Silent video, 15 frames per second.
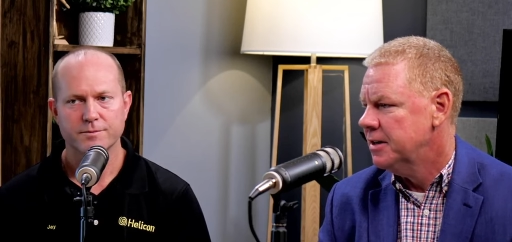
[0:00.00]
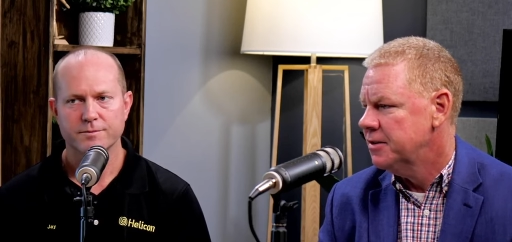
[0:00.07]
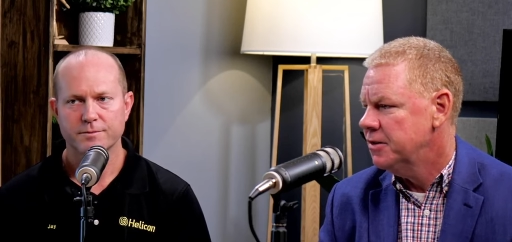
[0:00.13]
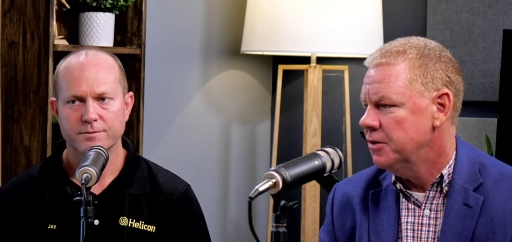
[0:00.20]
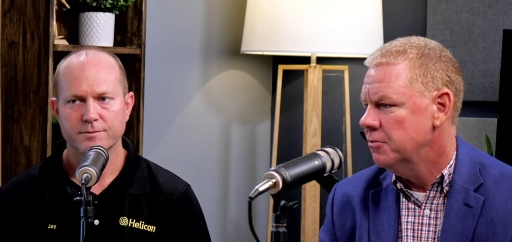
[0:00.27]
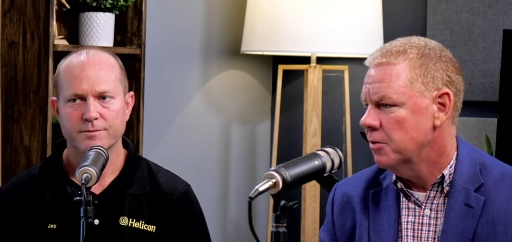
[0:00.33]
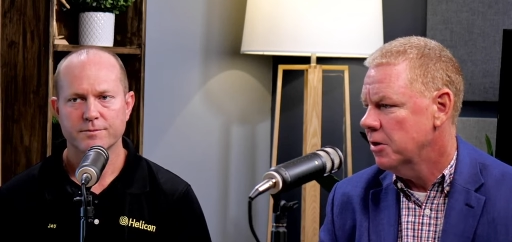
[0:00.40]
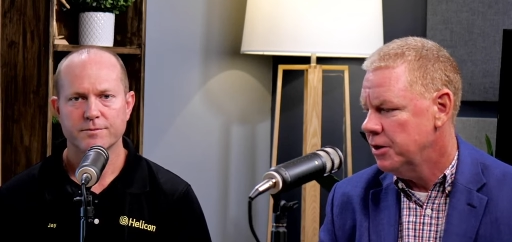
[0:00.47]

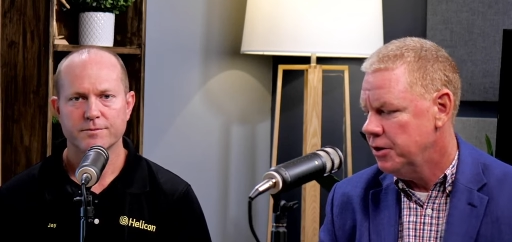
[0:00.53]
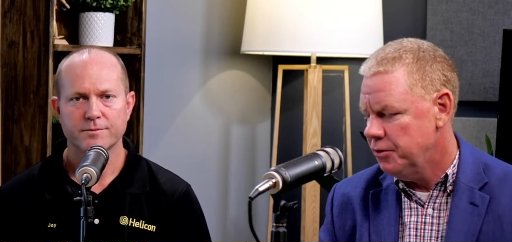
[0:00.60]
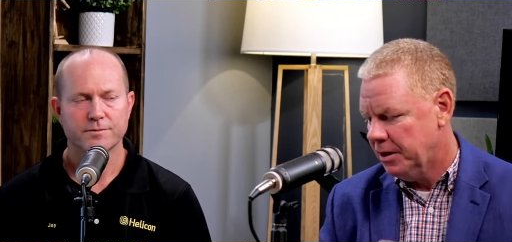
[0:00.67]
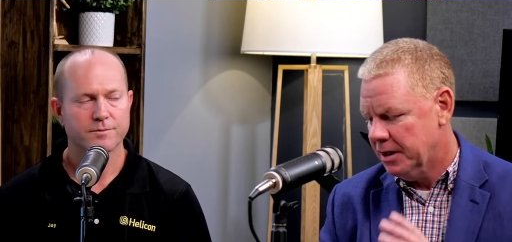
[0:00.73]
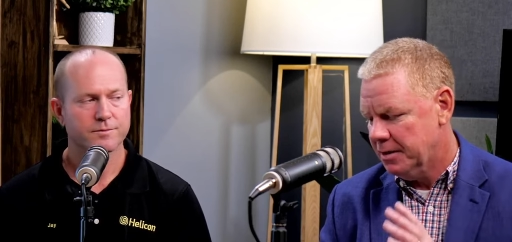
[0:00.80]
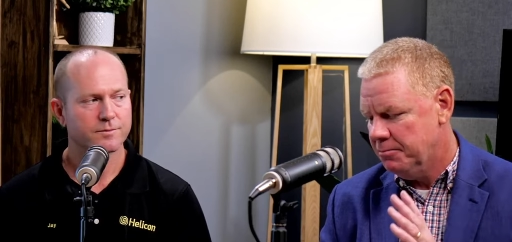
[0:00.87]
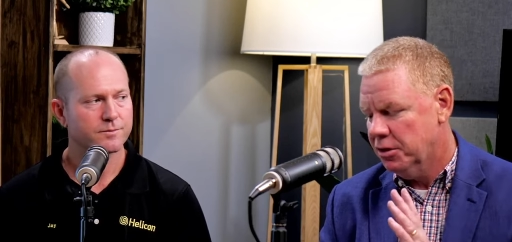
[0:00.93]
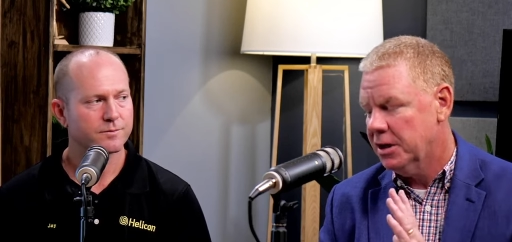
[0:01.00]
Speaker 1: to where you
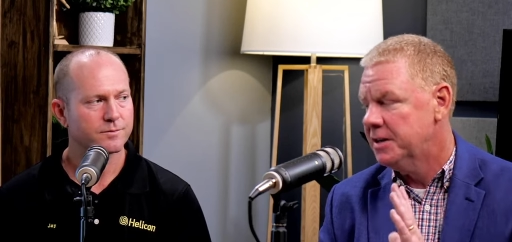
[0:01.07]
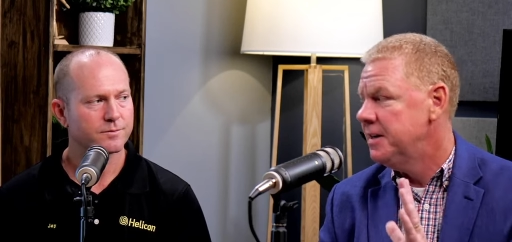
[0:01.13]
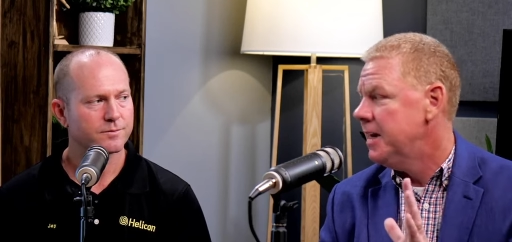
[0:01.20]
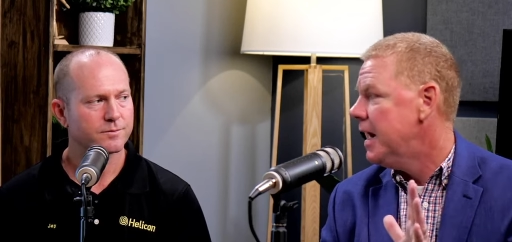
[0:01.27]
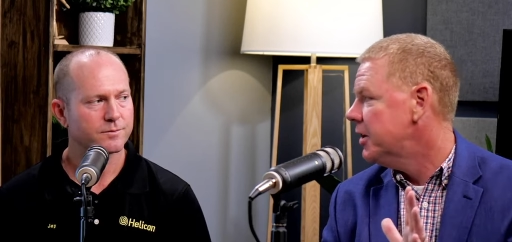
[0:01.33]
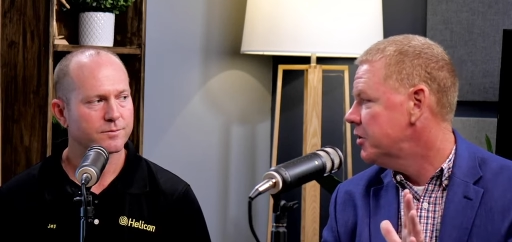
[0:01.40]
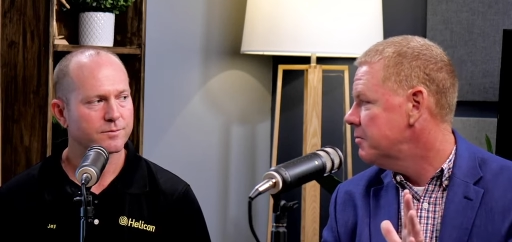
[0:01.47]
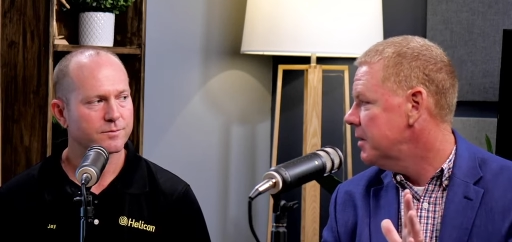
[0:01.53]
can put
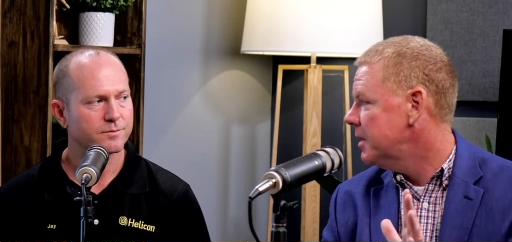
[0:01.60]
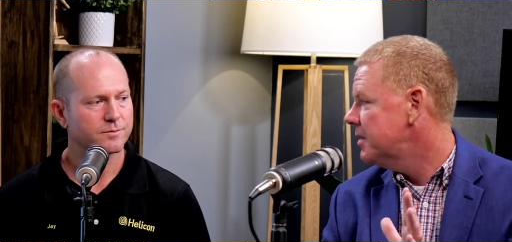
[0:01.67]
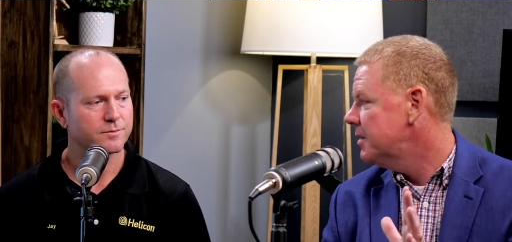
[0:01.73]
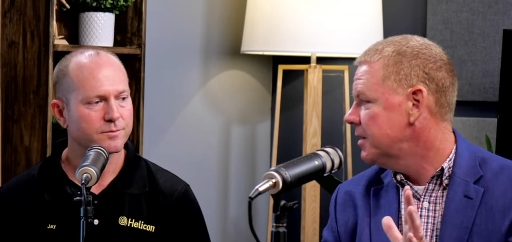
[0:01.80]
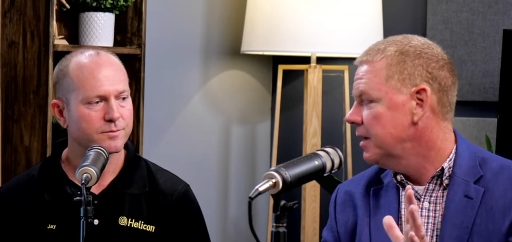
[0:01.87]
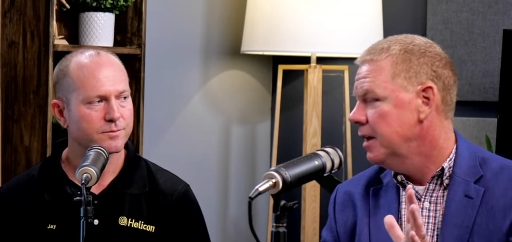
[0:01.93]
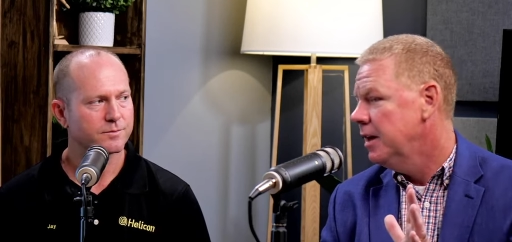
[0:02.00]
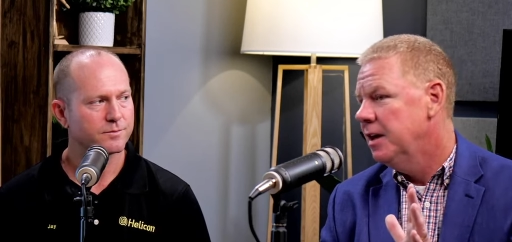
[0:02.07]

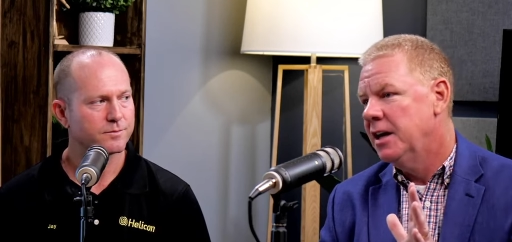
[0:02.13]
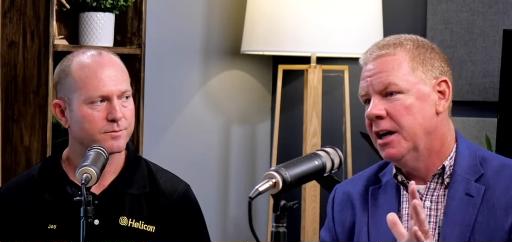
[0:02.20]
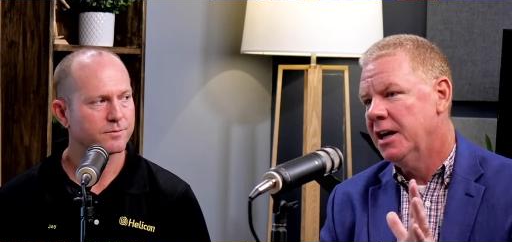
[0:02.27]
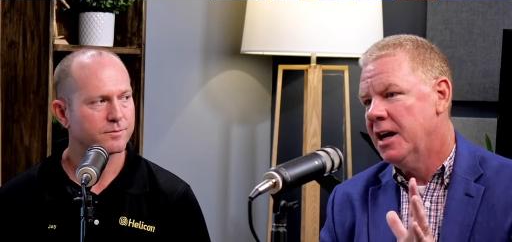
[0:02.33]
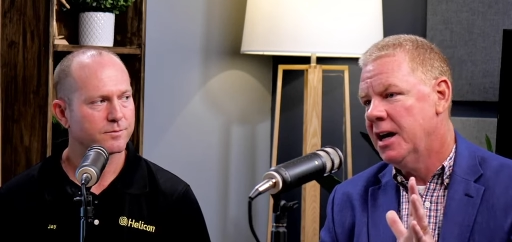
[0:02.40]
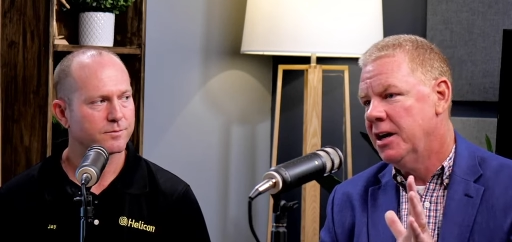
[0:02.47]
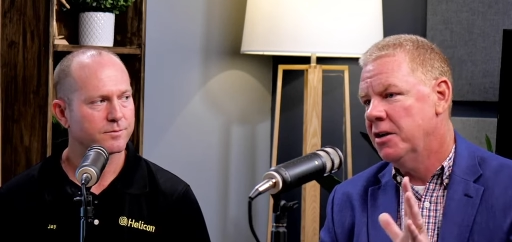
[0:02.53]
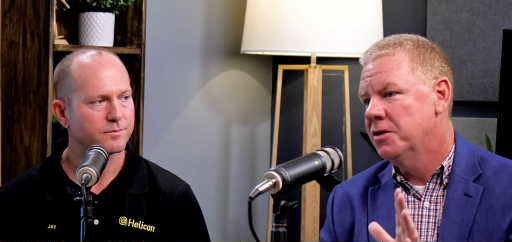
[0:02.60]
attachments, and
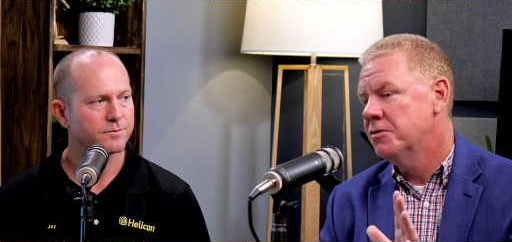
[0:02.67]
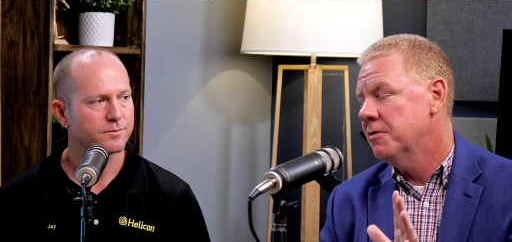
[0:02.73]
I always